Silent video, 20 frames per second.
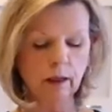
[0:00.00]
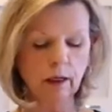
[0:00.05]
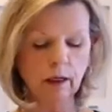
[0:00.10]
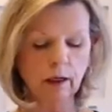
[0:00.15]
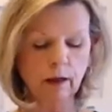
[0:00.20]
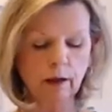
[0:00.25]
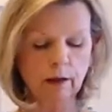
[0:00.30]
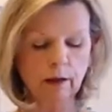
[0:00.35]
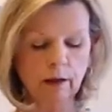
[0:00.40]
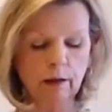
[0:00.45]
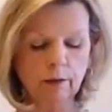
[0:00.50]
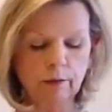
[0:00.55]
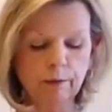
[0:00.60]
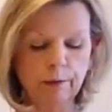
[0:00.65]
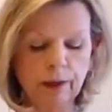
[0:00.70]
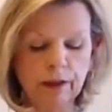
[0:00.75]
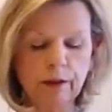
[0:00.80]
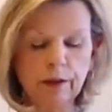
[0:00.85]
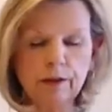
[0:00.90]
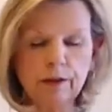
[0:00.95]

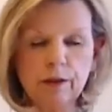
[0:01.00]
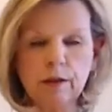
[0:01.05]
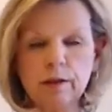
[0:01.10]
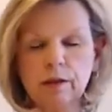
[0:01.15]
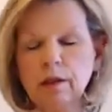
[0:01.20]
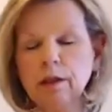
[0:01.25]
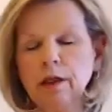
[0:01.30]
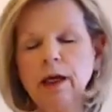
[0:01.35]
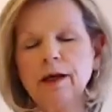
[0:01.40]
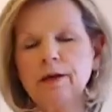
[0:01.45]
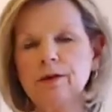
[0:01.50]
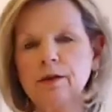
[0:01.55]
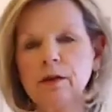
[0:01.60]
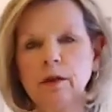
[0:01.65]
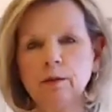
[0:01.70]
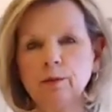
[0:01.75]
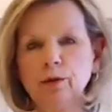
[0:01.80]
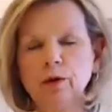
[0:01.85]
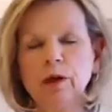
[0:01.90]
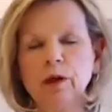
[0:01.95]
But this is an
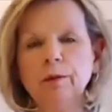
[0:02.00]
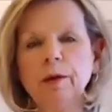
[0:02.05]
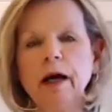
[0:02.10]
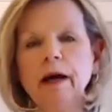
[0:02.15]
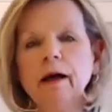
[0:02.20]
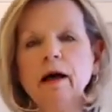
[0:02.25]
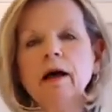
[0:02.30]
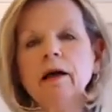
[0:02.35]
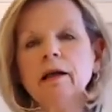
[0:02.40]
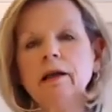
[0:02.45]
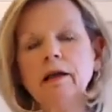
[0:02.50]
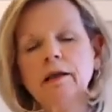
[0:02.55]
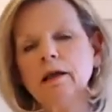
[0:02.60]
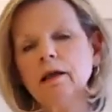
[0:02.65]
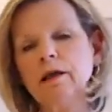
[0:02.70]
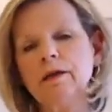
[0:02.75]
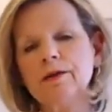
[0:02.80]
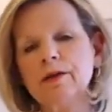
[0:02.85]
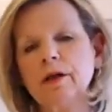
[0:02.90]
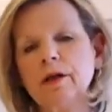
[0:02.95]
excellent prebiotic,
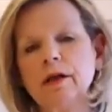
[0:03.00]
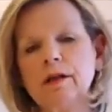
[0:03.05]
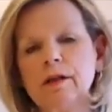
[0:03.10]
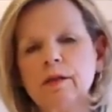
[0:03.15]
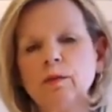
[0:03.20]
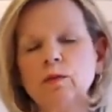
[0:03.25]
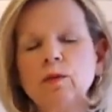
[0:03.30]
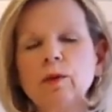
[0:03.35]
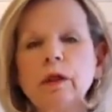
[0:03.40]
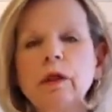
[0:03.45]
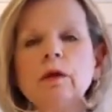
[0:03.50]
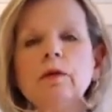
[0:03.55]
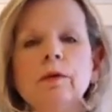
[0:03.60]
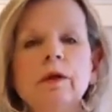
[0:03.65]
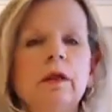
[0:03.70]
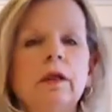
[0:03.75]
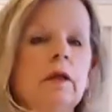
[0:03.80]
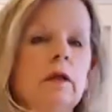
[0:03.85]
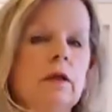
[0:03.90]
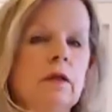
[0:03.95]
and it's got some really,
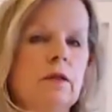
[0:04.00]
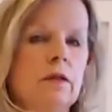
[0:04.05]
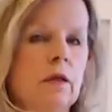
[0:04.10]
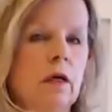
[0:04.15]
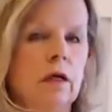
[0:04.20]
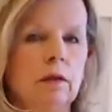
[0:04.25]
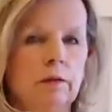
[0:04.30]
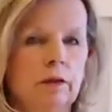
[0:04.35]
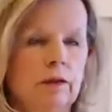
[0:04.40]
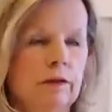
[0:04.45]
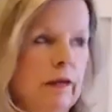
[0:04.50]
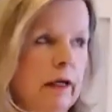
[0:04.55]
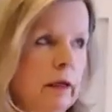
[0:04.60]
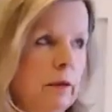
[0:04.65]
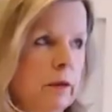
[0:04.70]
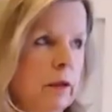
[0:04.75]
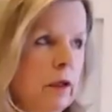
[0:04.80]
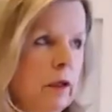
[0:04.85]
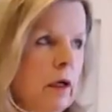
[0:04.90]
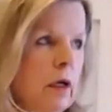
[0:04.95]
really good soluble
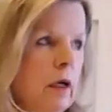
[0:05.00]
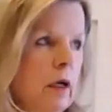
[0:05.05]
fiber.